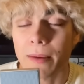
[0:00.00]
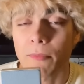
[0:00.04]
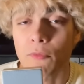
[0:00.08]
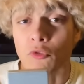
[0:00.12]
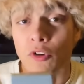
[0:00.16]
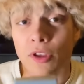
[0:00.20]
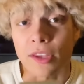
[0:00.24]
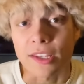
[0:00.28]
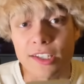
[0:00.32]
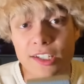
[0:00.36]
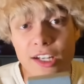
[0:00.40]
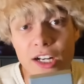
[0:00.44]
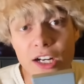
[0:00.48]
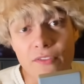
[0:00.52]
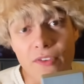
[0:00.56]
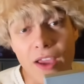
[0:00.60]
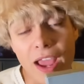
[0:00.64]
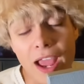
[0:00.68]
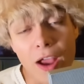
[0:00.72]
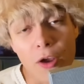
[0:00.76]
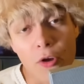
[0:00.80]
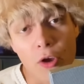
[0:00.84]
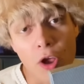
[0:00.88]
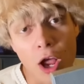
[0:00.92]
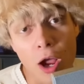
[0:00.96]
really scared of
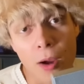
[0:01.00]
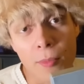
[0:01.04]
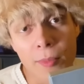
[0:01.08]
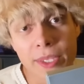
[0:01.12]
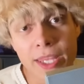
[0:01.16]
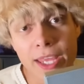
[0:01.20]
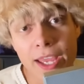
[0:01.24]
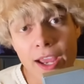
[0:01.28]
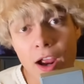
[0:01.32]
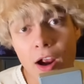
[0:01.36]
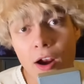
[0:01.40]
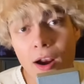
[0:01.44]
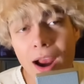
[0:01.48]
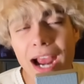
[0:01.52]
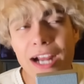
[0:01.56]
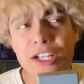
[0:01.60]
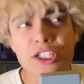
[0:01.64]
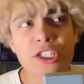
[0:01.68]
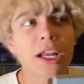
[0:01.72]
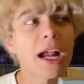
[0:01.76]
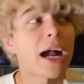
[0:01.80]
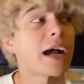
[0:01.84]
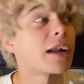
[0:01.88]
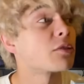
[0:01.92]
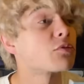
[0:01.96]
how common they are.
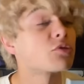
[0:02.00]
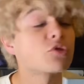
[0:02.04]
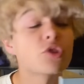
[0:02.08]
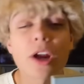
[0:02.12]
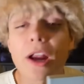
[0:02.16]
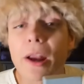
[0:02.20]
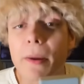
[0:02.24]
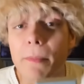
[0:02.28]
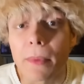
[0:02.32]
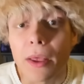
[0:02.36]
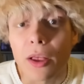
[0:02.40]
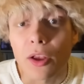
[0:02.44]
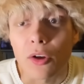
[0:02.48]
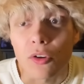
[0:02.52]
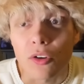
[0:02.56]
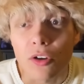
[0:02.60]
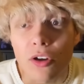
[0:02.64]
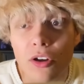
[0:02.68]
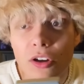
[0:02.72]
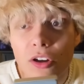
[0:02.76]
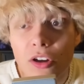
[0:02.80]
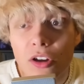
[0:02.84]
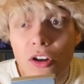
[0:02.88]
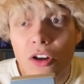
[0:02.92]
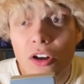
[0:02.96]
Actually, I don't drink
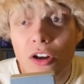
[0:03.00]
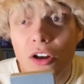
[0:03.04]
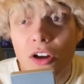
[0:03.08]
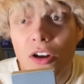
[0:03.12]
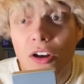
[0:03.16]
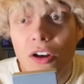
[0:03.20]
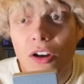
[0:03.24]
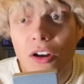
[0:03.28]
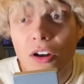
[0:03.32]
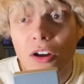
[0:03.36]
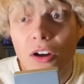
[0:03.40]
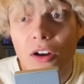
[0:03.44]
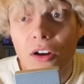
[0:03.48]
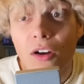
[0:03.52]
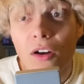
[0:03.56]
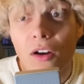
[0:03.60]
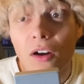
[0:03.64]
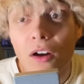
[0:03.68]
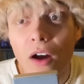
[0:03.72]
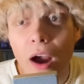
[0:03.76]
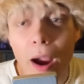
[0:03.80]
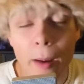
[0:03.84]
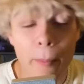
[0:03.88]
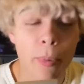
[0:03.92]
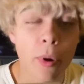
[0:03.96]
milk.
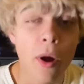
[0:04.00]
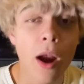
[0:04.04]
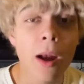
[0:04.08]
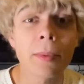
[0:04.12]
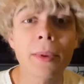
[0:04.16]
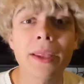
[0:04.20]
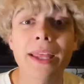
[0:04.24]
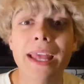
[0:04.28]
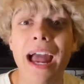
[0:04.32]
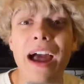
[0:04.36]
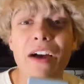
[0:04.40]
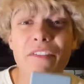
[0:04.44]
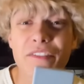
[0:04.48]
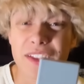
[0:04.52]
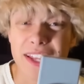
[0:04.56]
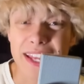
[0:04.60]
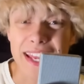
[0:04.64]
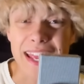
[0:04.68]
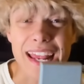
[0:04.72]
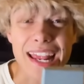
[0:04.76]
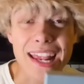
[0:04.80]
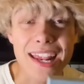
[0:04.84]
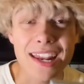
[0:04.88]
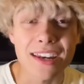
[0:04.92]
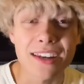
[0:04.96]
I probably have
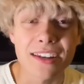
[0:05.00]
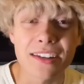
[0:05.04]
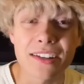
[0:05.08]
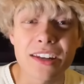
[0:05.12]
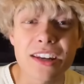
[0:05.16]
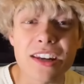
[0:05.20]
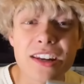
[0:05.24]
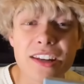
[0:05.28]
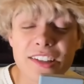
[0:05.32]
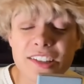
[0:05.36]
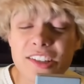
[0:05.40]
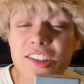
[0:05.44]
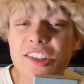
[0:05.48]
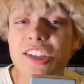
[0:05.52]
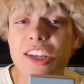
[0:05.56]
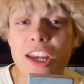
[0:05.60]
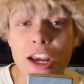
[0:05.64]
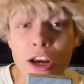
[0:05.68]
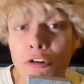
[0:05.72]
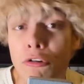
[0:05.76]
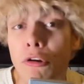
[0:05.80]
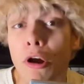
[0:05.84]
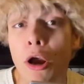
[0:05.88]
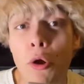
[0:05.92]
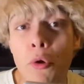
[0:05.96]
like
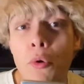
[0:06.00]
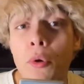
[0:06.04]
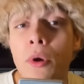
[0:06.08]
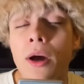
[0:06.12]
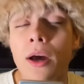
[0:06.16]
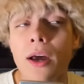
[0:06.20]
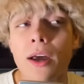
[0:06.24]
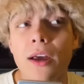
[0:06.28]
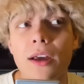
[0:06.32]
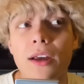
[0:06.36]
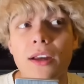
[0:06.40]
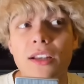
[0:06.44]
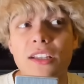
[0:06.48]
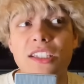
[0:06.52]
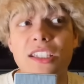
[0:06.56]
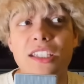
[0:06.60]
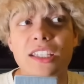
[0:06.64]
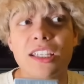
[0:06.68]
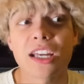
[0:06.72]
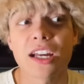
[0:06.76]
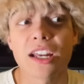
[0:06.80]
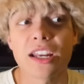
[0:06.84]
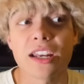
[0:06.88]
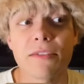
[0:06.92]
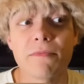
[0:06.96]
0
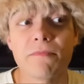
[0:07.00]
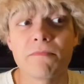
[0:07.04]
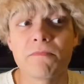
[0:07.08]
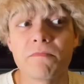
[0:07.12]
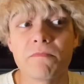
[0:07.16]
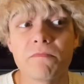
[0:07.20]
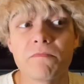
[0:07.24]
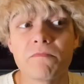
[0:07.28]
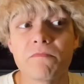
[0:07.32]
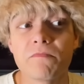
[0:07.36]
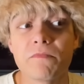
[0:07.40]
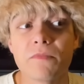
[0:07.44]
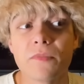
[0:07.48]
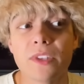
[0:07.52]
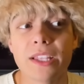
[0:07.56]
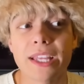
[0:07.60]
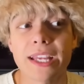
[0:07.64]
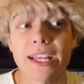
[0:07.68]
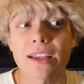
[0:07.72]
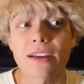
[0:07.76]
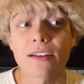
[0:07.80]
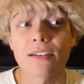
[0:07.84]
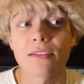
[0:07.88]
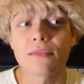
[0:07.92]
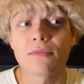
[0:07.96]
to
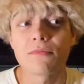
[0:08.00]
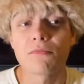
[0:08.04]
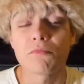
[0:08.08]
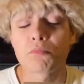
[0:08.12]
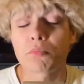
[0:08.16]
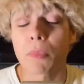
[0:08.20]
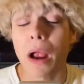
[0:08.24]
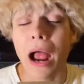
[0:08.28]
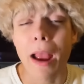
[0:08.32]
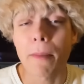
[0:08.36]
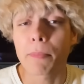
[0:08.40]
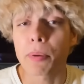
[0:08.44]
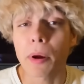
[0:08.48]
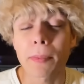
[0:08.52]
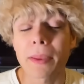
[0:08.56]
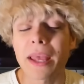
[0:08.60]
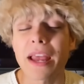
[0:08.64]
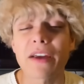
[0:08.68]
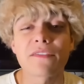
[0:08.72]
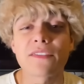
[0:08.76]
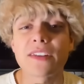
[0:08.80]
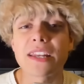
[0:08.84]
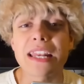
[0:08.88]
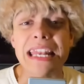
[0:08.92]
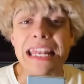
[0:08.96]
like, I probably
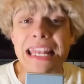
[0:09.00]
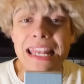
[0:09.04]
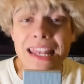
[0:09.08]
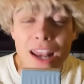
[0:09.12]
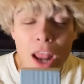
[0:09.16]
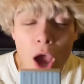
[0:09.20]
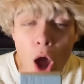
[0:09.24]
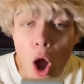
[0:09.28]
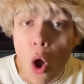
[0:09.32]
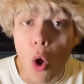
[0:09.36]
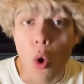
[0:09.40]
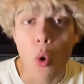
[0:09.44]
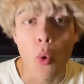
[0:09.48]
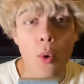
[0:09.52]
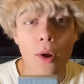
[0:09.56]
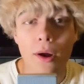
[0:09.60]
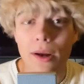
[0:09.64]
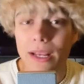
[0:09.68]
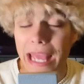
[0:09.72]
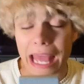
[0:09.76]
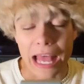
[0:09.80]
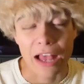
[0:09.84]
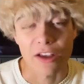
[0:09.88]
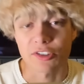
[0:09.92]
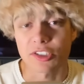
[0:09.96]
have no
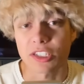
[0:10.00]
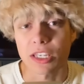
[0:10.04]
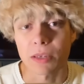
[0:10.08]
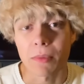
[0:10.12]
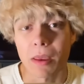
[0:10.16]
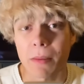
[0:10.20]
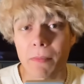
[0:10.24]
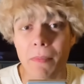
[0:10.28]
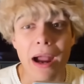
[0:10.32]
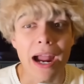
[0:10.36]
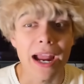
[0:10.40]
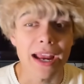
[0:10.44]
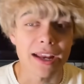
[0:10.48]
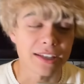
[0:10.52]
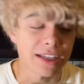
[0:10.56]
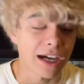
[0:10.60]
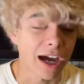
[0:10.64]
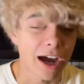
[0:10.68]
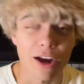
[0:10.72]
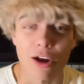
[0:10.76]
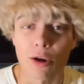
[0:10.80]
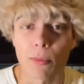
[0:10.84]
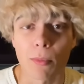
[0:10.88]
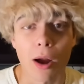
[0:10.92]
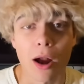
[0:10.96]
calcium in my
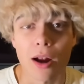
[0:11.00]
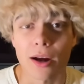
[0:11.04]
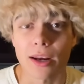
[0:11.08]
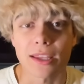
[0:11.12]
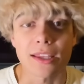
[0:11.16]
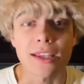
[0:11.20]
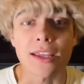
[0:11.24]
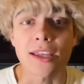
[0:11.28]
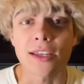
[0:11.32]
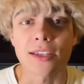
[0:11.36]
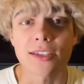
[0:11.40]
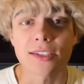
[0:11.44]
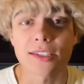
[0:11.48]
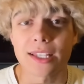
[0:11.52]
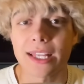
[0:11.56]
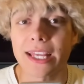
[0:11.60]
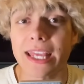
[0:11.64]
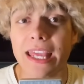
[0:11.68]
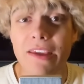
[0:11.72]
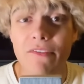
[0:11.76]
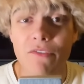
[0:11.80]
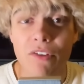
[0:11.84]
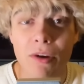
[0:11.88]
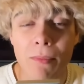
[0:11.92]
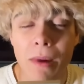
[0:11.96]
entire body, because like
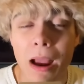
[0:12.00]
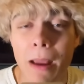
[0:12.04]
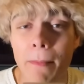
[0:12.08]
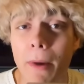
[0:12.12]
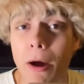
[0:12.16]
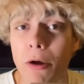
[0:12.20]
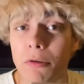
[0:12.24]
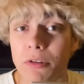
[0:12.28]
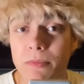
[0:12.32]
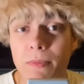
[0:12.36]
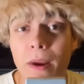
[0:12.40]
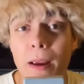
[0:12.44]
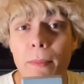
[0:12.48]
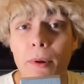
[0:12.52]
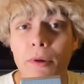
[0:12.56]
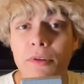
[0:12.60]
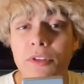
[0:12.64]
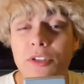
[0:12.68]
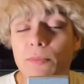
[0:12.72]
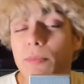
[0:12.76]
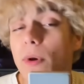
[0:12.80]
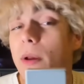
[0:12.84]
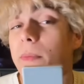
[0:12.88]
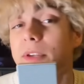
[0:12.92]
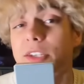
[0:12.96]
even in my bones
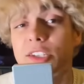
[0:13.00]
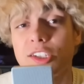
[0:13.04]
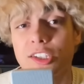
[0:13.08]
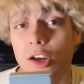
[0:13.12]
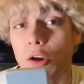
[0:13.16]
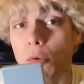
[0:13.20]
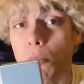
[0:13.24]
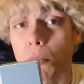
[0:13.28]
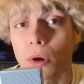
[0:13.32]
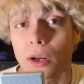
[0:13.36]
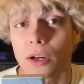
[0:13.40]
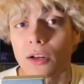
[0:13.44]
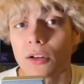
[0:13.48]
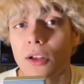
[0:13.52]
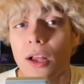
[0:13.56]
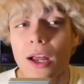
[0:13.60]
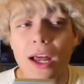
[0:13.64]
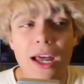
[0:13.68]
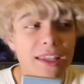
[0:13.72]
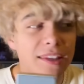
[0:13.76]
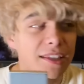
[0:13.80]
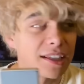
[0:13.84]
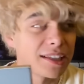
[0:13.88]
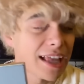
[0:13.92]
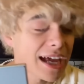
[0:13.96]
are probably so brittle.
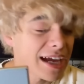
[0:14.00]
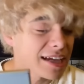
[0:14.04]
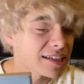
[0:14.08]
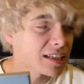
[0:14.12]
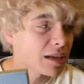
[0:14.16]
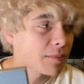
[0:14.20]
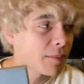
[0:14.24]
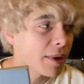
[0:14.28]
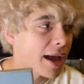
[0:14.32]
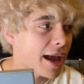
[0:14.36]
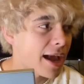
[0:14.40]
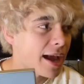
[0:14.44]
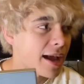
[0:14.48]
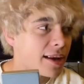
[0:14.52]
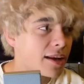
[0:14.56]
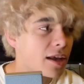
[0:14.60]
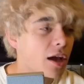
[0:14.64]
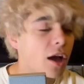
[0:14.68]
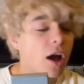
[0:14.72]
The last time I had,